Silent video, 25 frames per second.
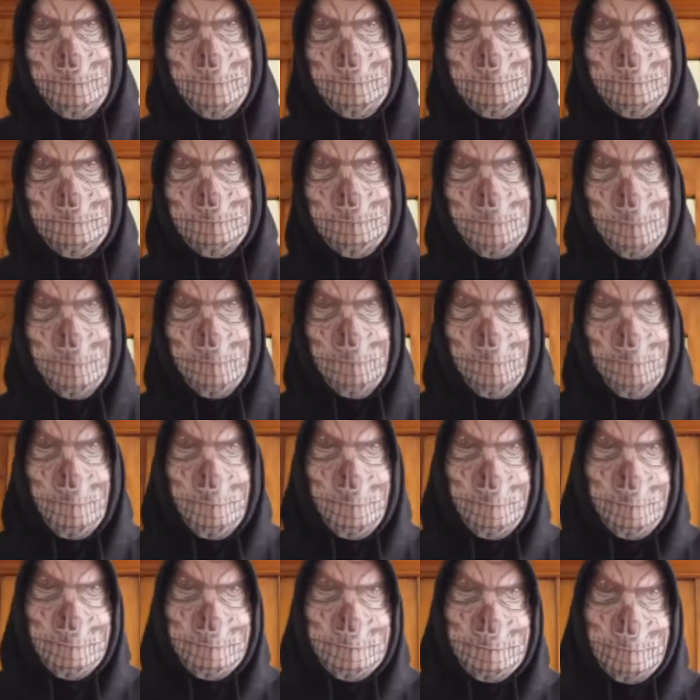each
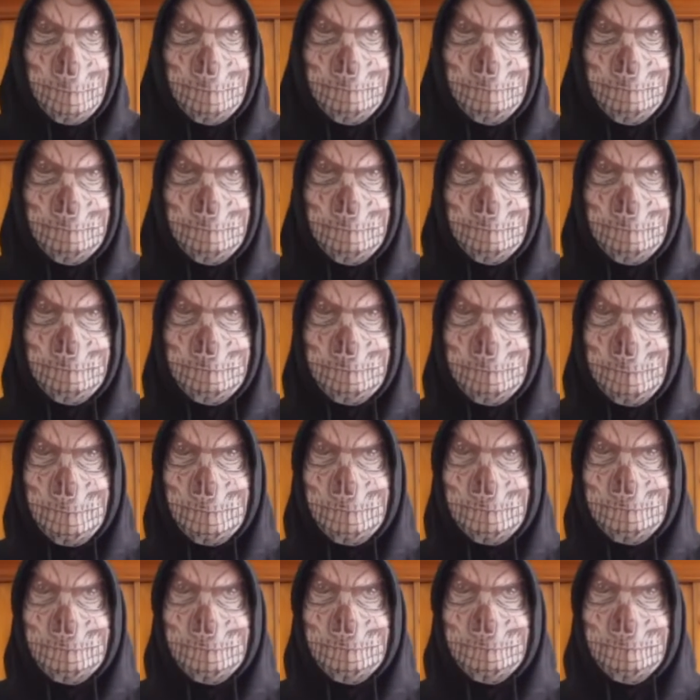horror channel
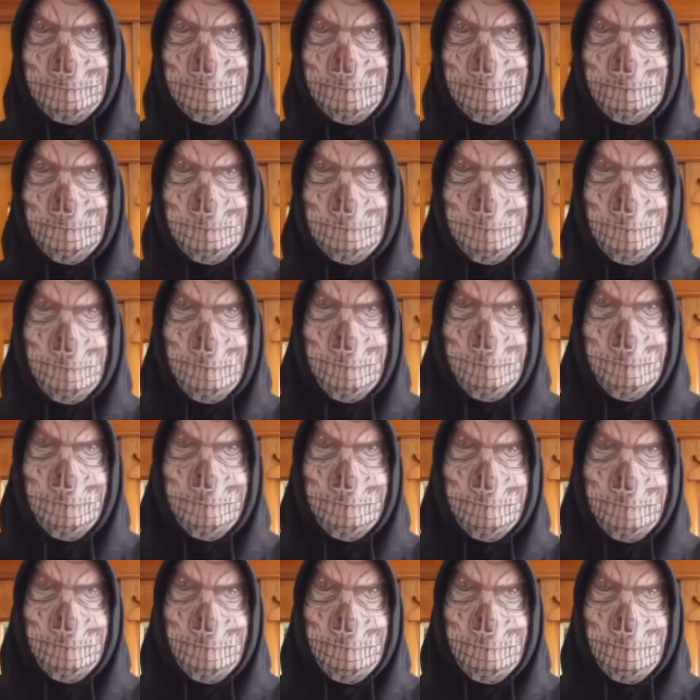takes it in
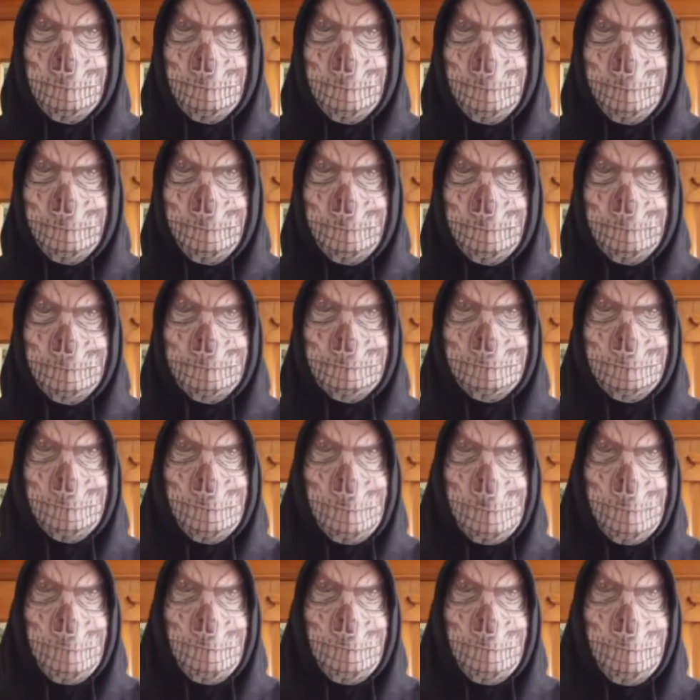turn
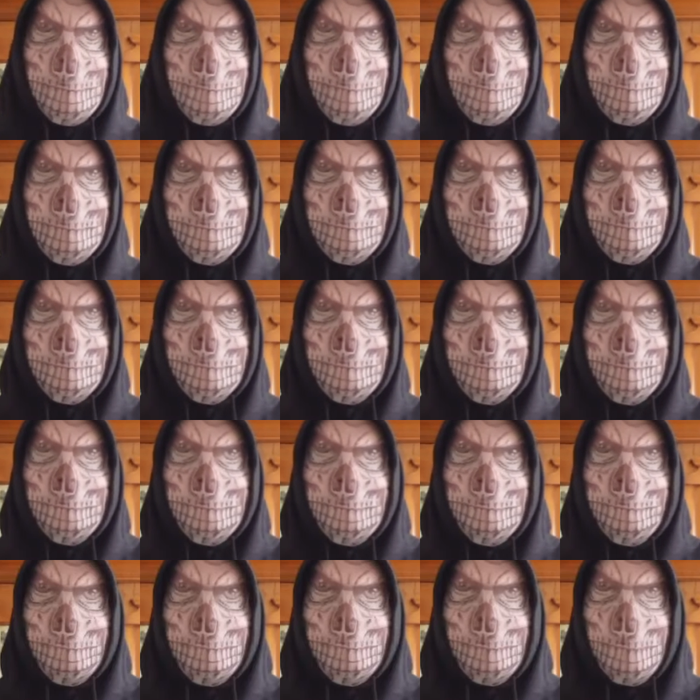each hour
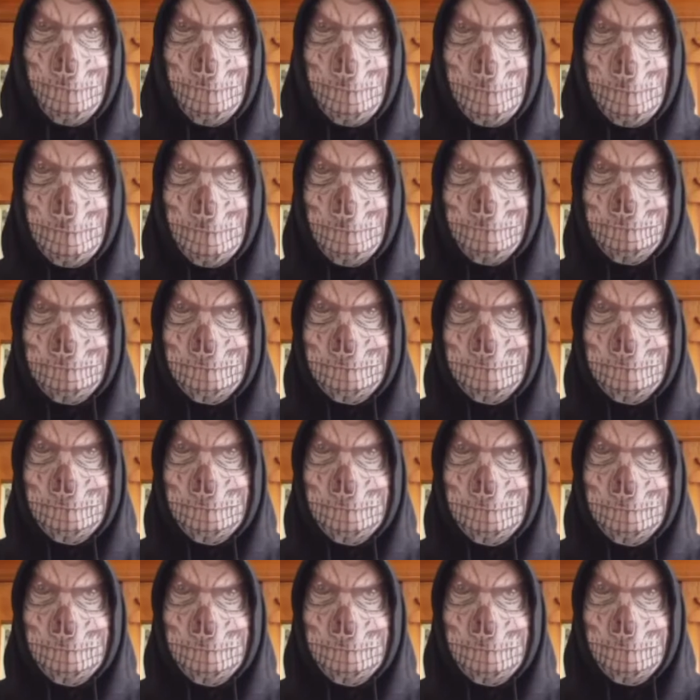
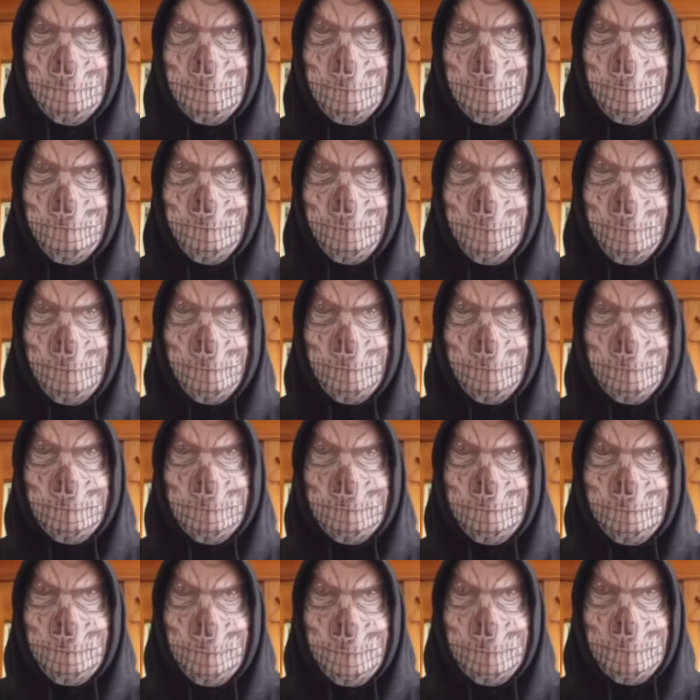throughout for
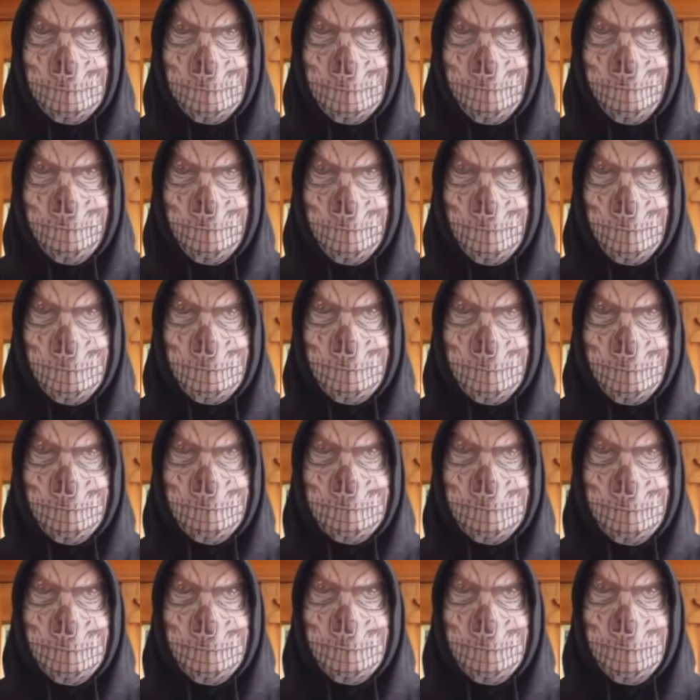24
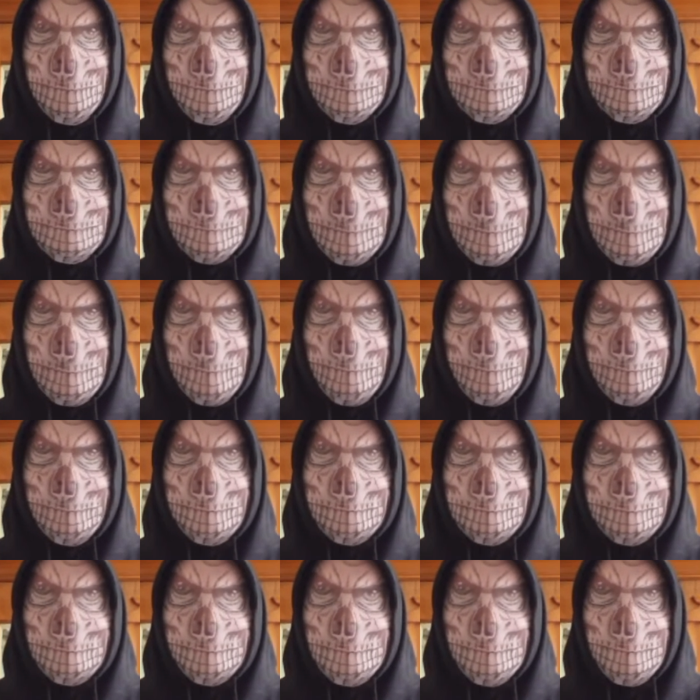continuous
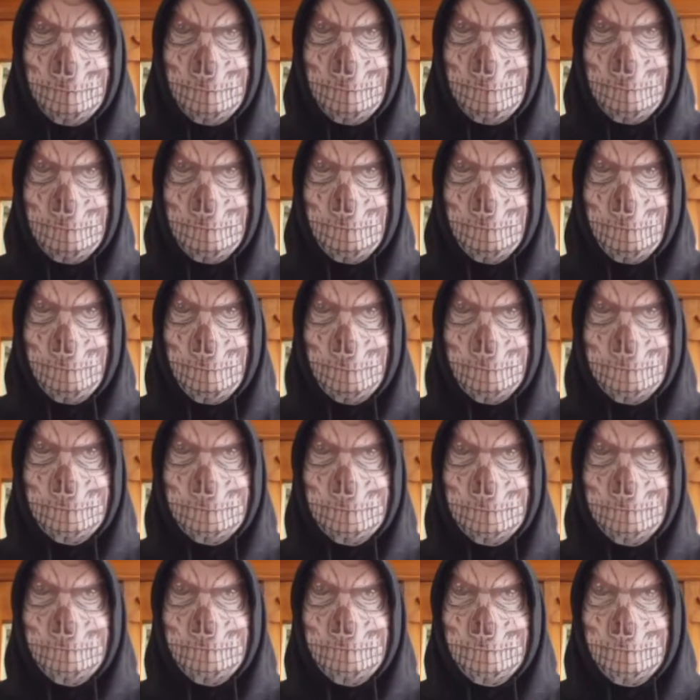hours.
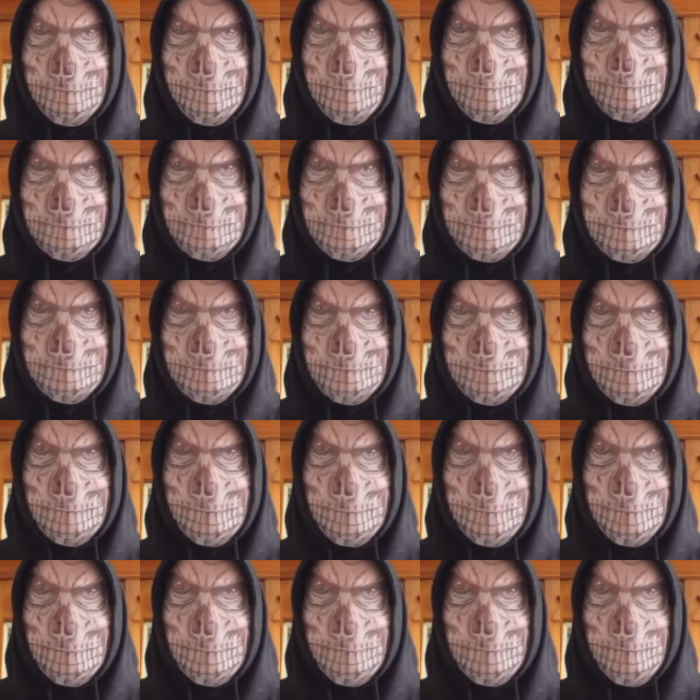Random Ross,
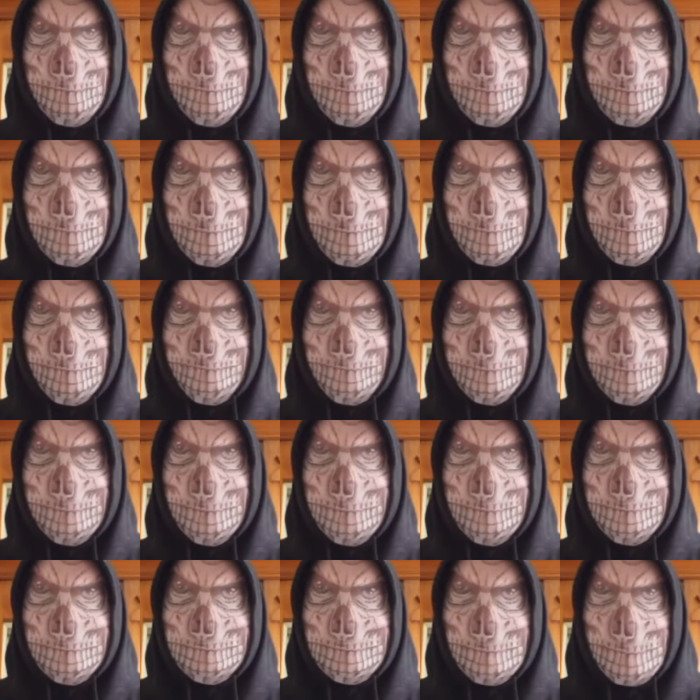he will have
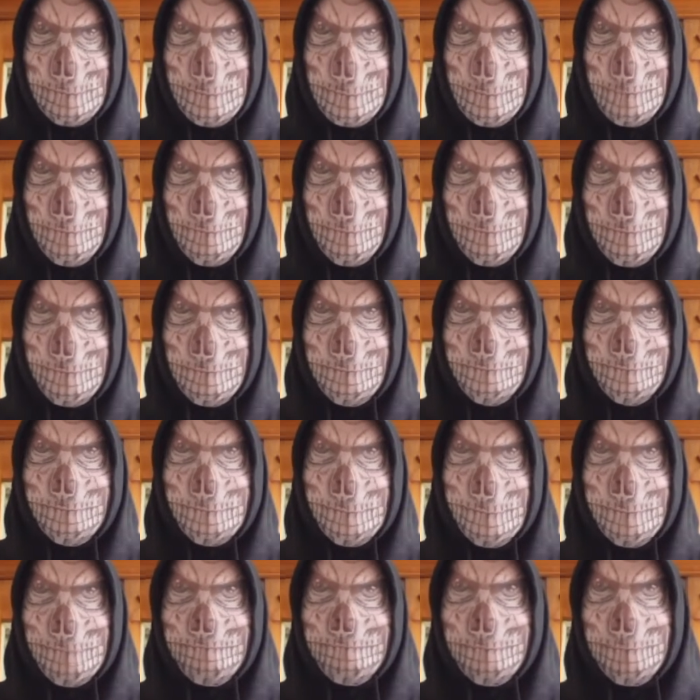his hour,
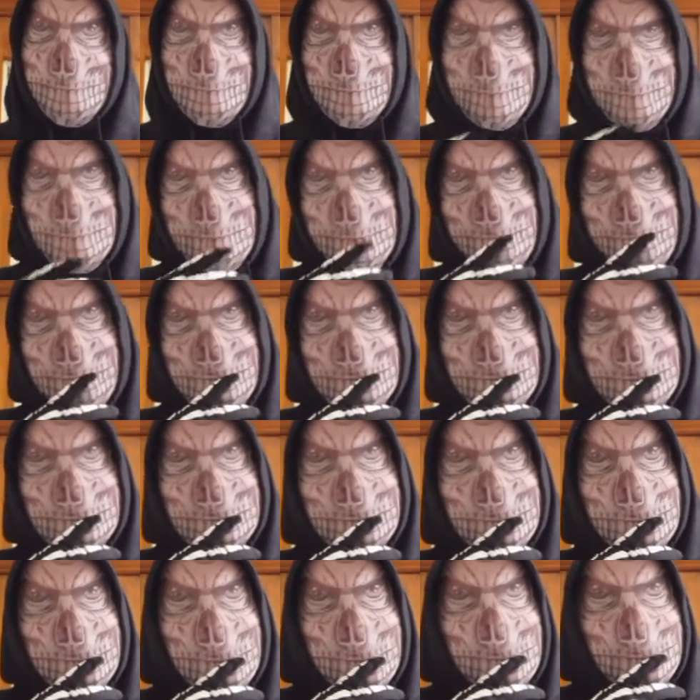I believe
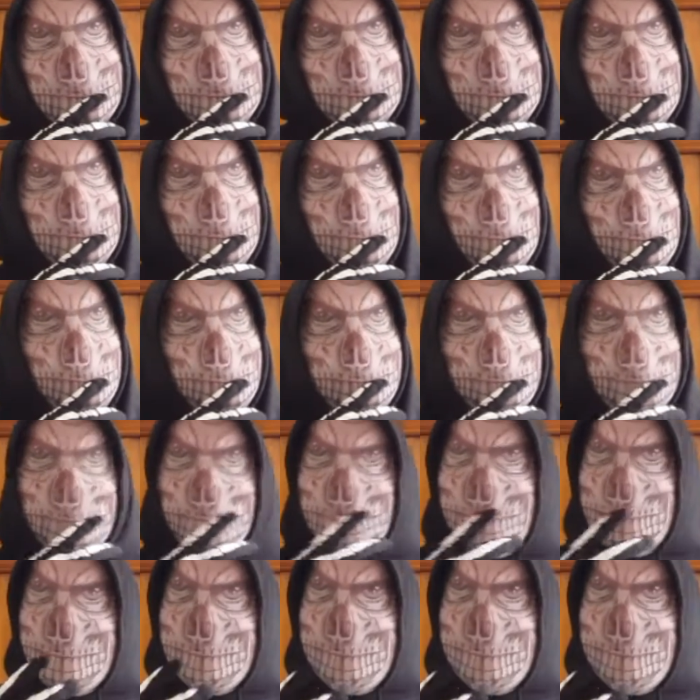it's the 19th or the